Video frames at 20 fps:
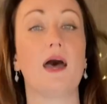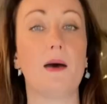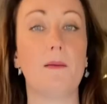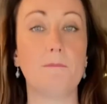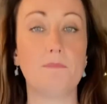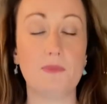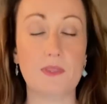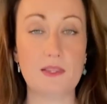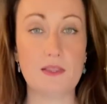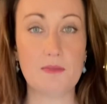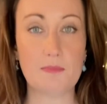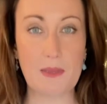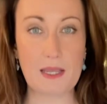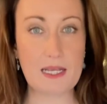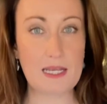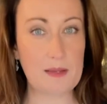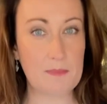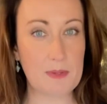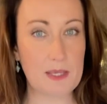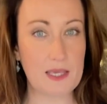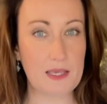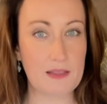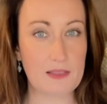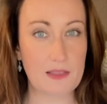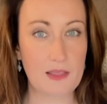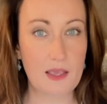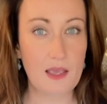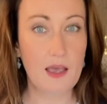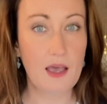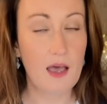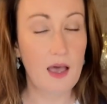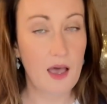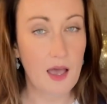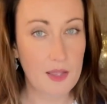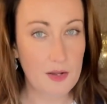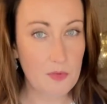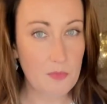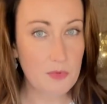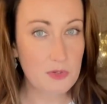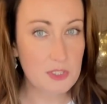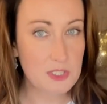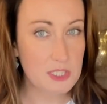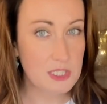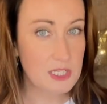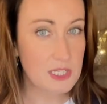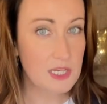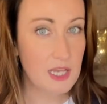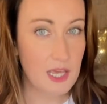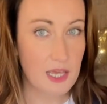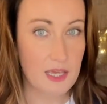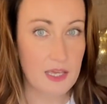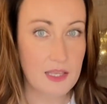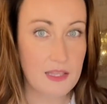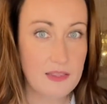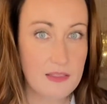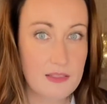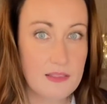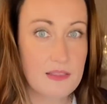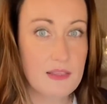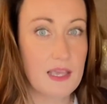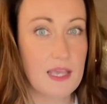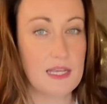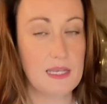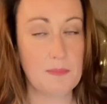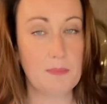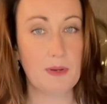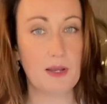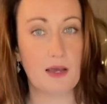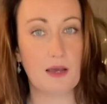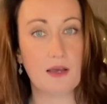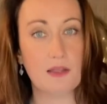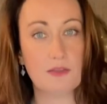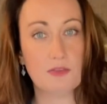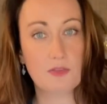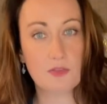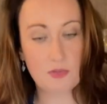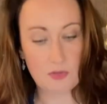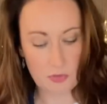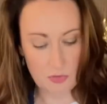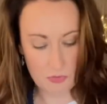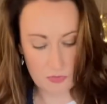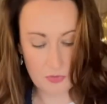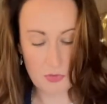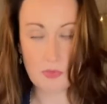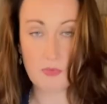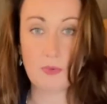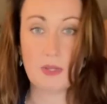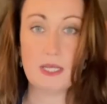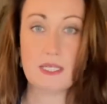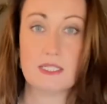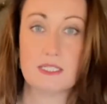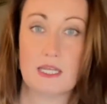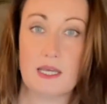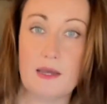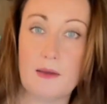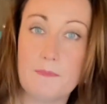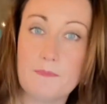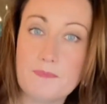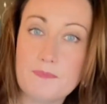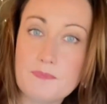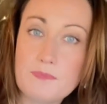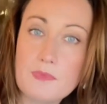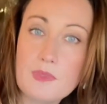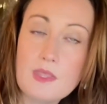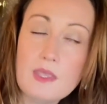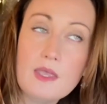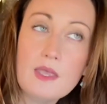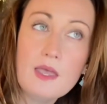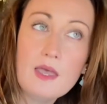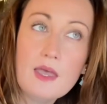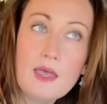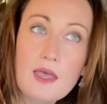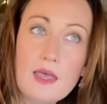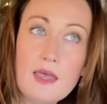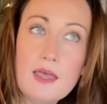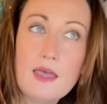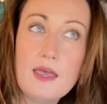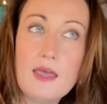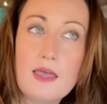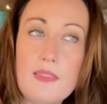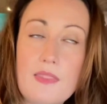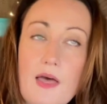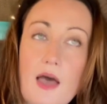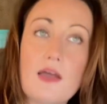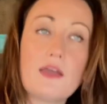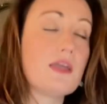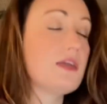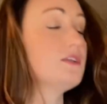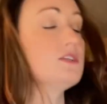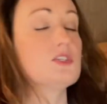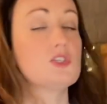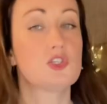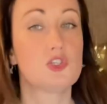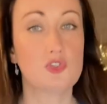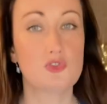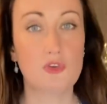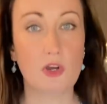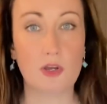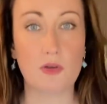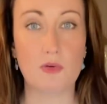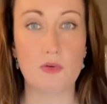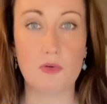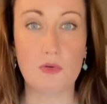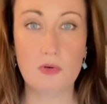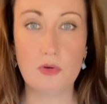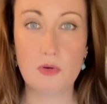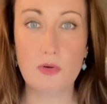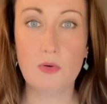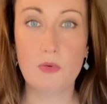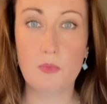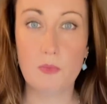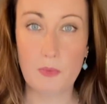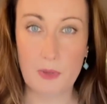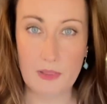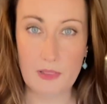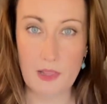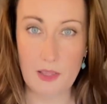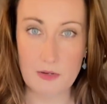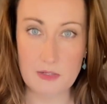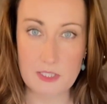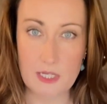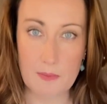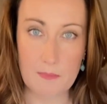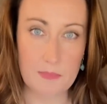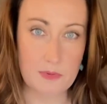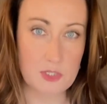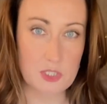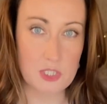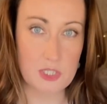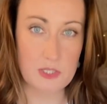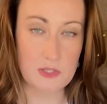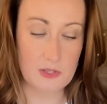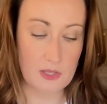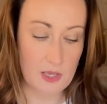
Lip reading: This is mainly because I don't want to nurse any plants through the winter that are going to struggle with low temperatures.